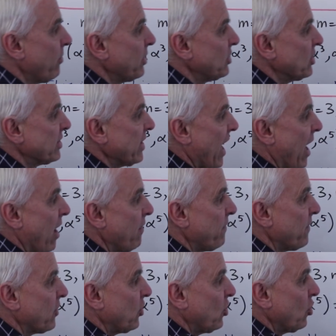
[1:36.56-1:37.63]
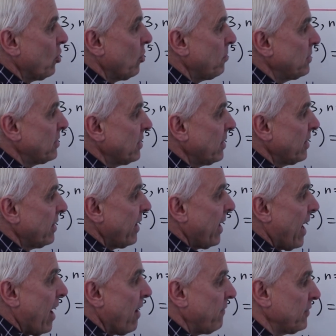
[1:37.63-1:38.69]
which is alpha cubed,
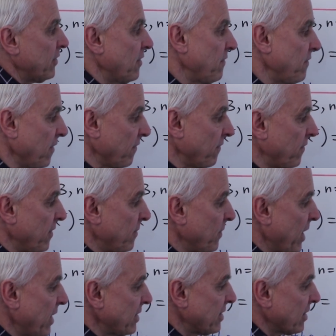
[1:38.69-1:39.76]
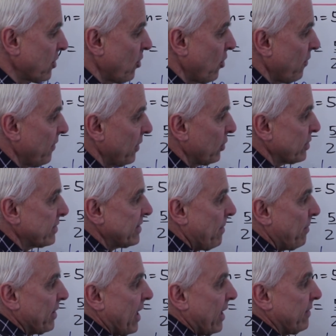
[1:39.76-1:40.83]
alpha to the fifth. And it's a curve that looks
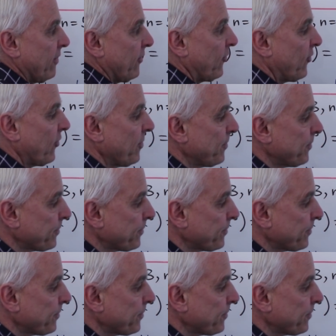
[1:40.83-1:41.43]
something like this.